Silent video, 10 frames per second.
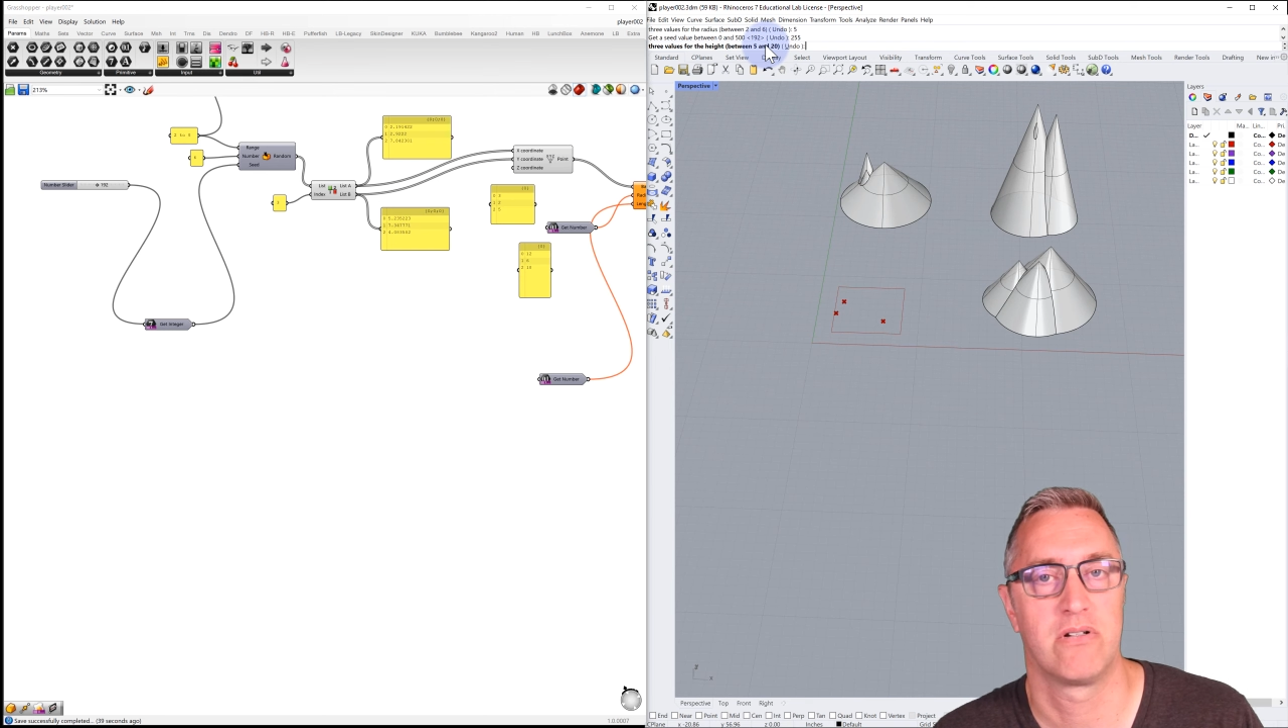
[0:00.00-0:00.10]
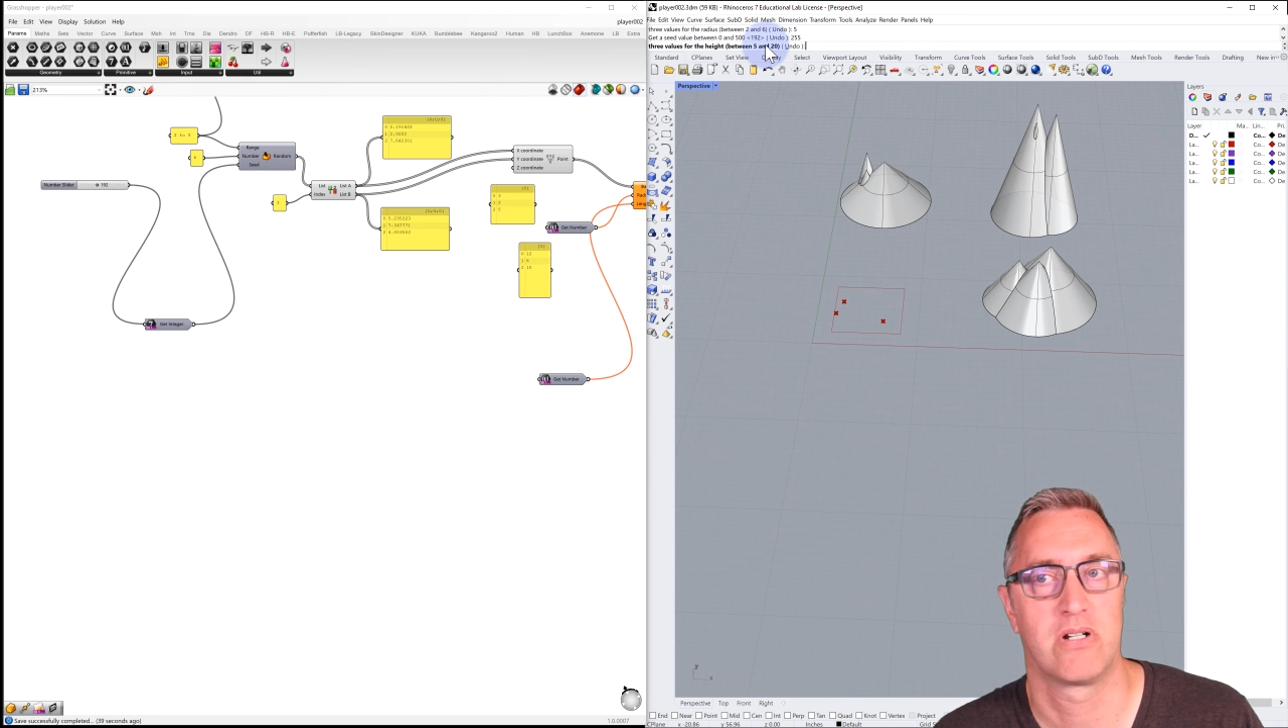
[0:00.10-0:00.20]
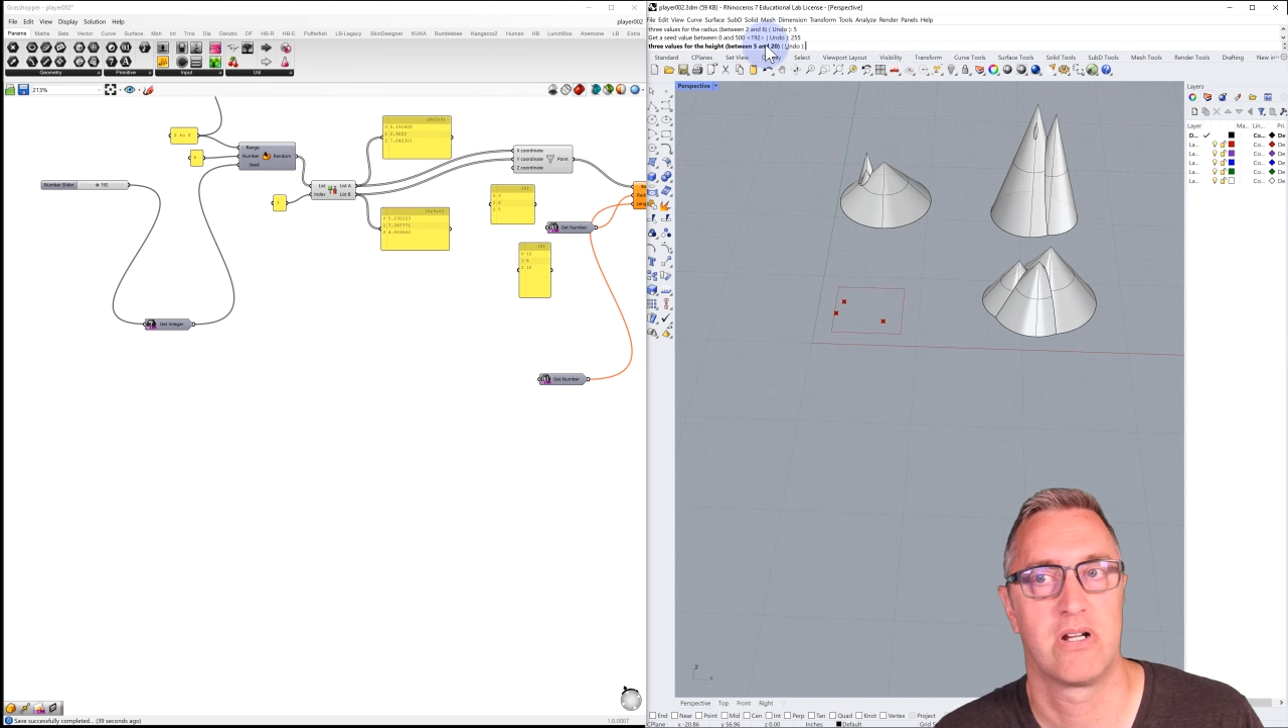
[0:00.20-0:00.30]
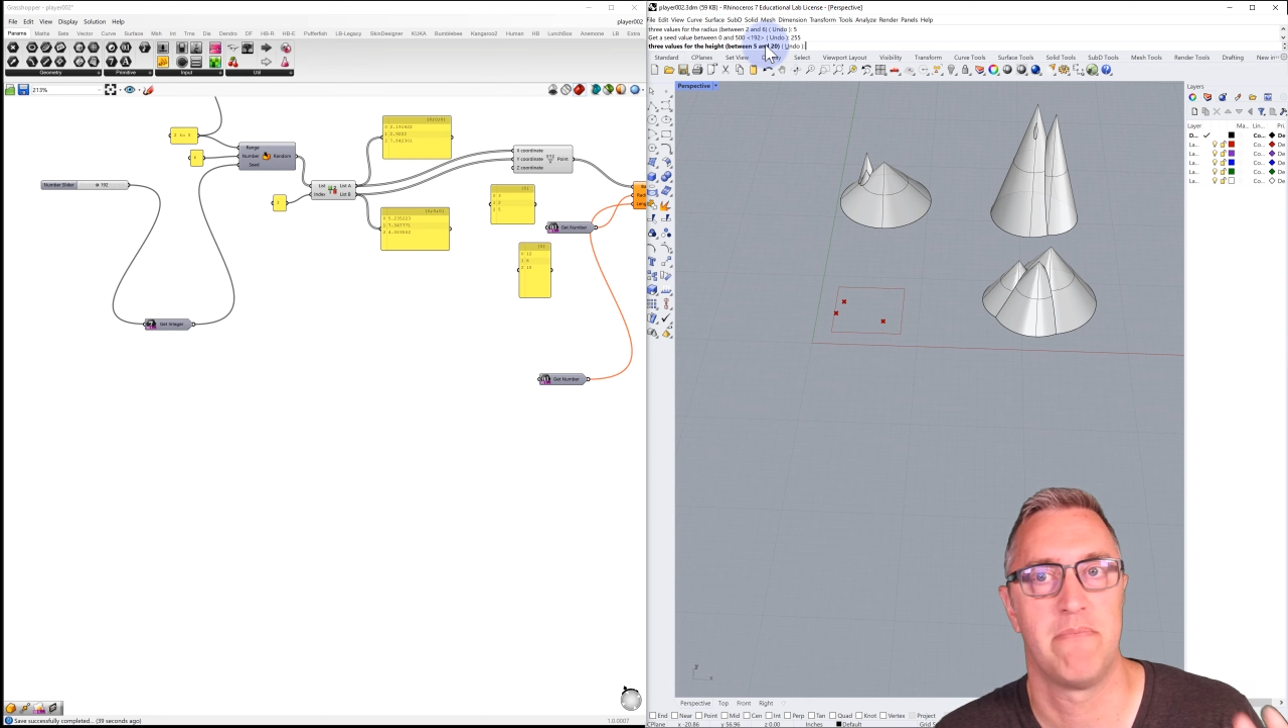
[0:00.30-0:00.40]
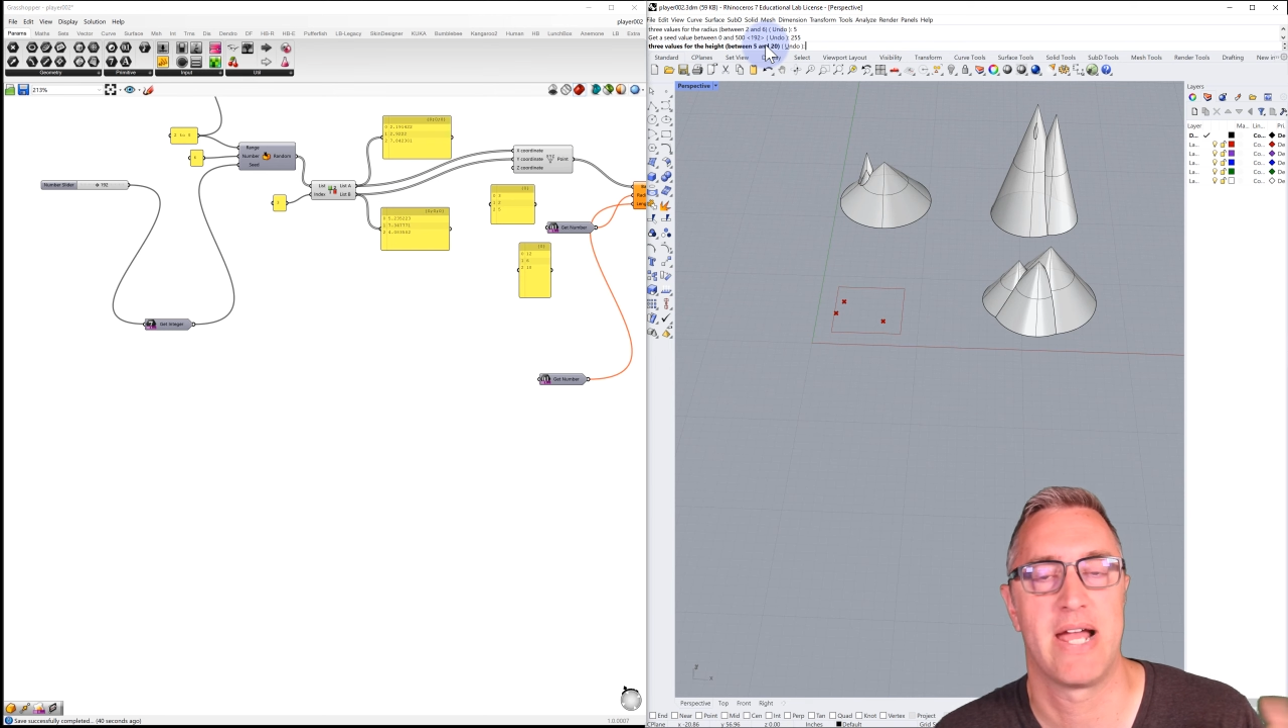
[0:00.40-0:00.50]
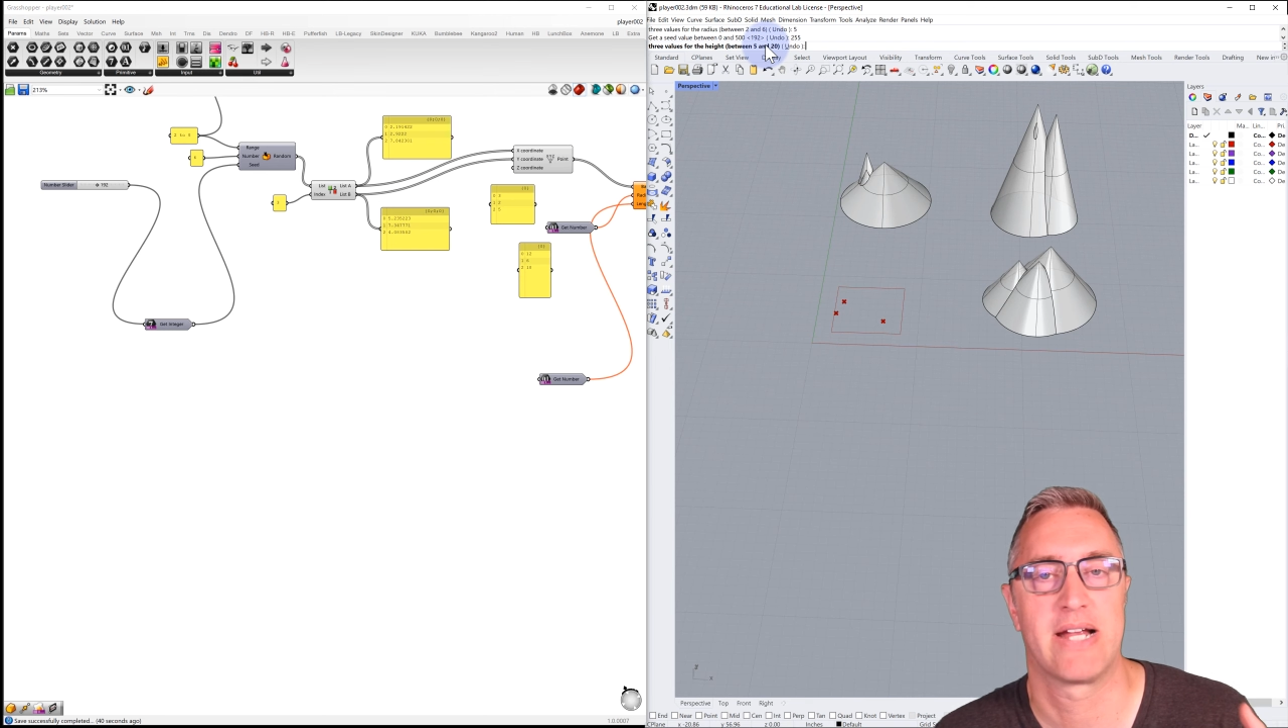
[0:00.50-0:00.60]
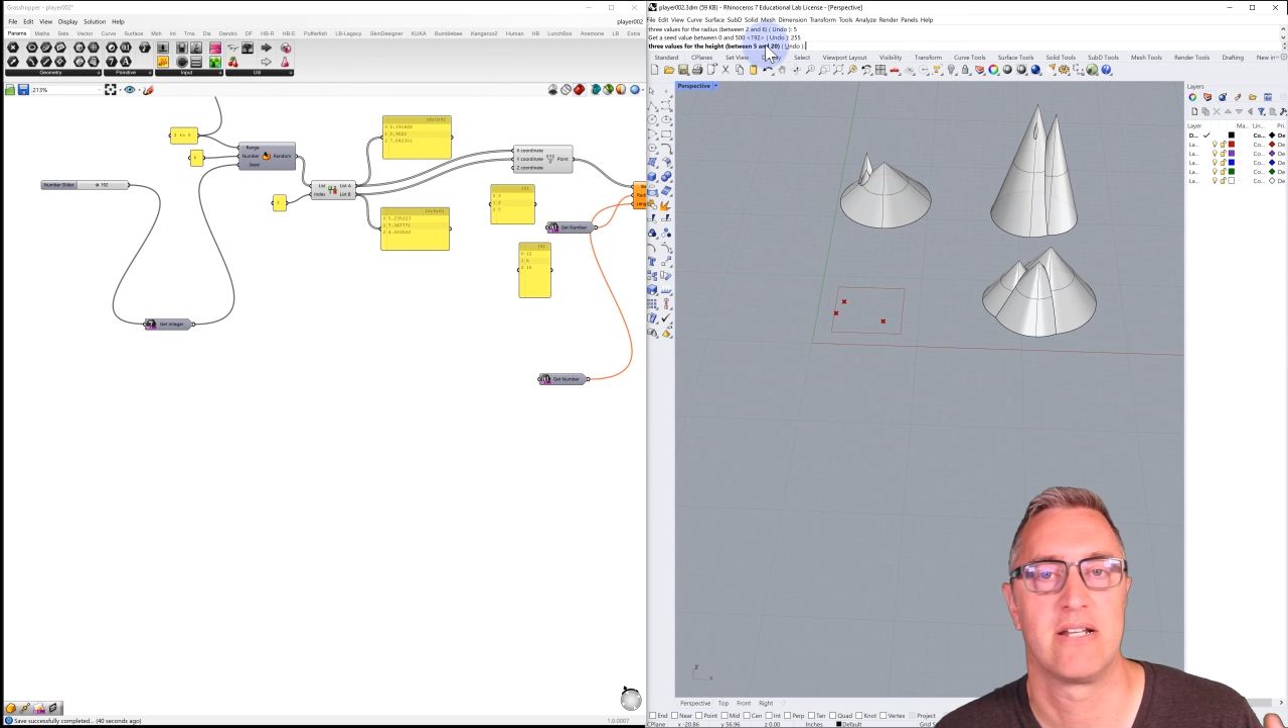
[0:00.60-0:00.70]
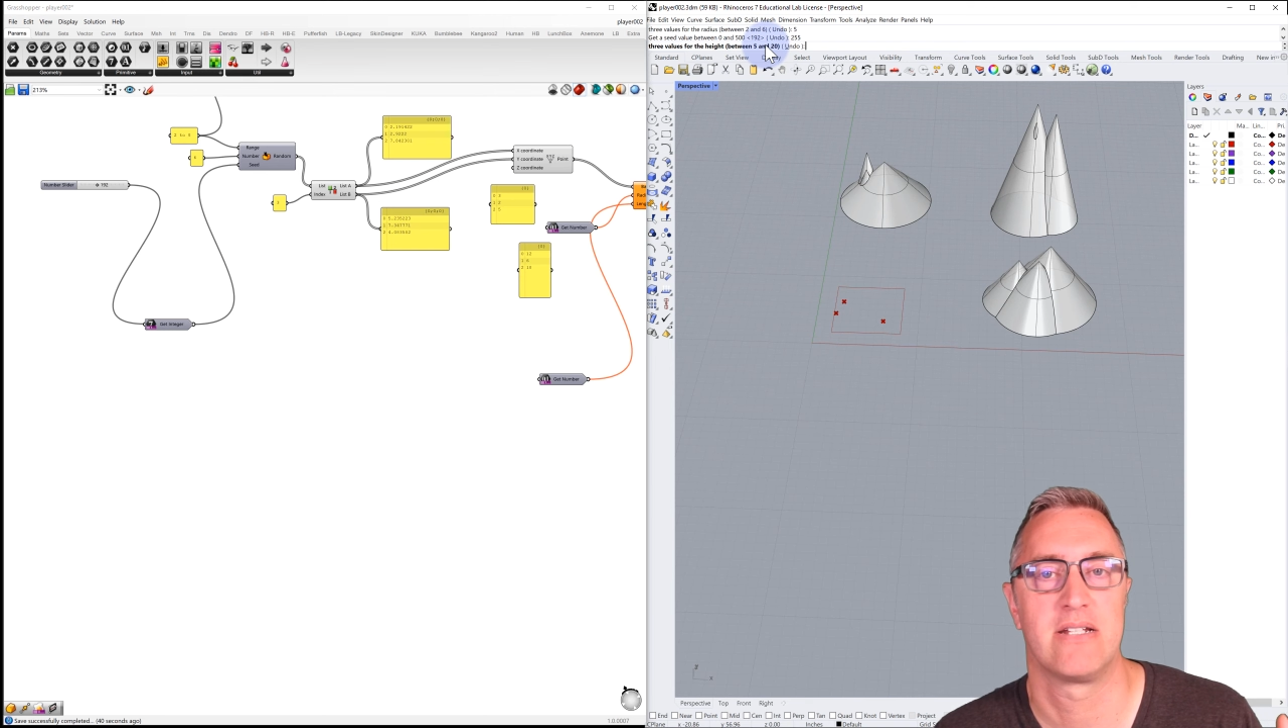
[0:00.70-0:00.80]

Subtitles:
come back and